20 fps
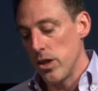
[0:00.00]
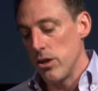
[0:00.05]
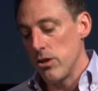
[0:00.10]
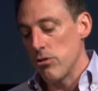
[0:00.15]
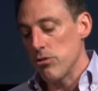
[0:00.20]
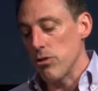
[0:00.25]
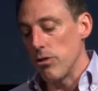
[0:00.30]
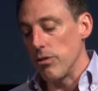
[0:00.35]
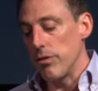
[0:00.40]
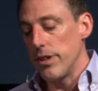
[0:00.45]

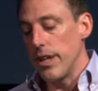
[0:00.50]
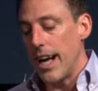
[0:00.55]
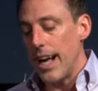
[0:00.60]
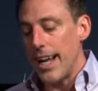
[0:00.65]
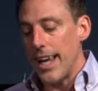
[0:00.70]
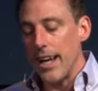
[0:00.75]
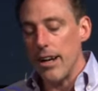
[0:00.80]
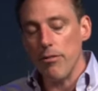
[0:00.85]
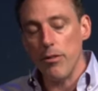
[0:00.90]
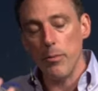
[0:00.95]
So not
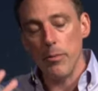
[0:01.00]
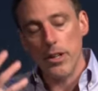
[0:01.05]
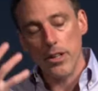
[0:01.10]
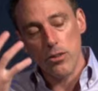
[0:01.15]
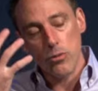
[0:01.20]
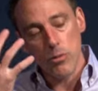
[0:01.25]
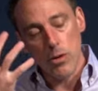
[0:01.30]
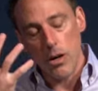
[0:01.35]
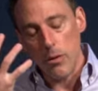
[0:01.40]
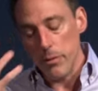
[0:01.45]

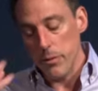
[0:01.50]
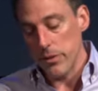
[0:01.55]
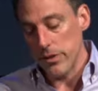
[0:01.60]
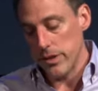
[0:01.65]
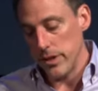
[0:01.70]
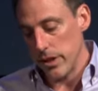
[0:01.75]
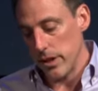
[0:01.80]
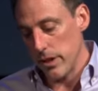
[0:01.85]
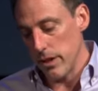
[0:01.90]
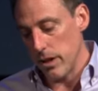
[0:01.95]
everybody's what we would
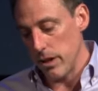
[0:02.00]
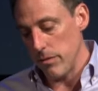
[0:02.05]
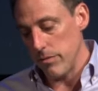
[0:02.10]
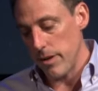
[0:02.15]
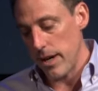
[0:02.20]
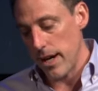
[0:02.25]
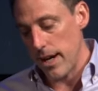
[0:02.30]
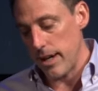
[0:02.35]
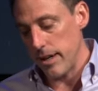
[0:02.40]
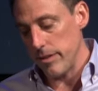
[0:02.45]
think of
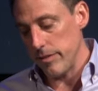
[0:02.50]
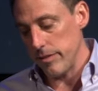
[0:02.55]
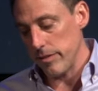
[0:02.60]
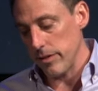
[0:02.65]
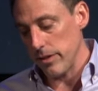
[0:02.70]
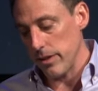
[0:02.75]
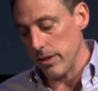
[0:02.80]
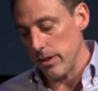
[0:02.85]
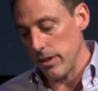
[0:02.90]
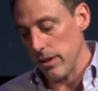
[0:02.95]
as
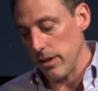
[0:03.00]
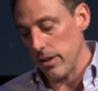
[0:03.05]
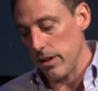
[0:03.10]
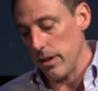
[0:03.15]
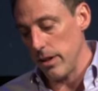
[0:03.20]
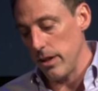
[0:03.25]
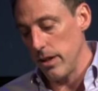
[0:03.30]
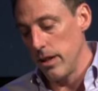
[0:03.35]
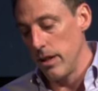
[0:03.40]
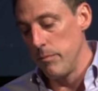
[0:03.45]

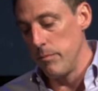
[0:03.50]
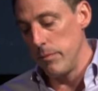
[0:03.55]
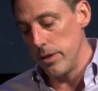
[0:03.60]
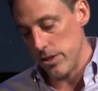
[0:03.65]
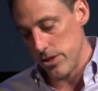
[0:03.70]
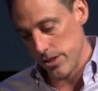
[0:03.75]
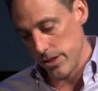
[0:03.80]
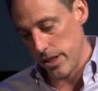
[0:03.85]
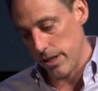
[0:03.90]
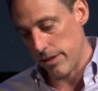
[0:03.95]
a
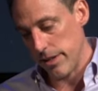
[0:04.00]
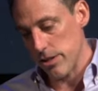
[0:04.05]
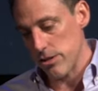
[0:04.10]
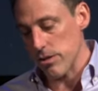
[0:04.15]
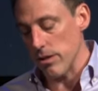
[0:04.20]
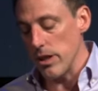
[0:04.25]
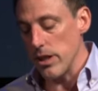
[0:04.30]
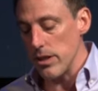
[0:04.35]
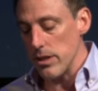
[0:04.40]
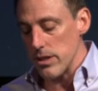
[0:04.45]
missionary.
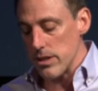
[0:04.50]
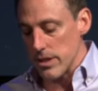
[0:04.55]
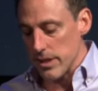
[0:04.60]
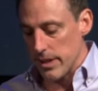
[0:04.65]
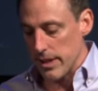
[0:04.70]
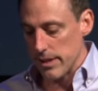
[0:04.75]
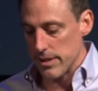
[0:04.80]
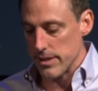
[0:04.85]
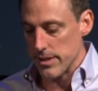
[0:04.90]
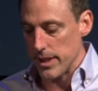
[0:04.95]
So here's the
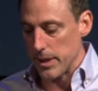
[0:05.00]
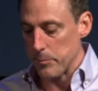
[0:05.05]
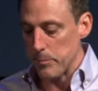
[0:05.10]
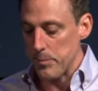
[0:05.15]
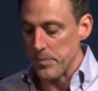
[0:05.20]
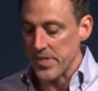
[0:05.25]
next thing.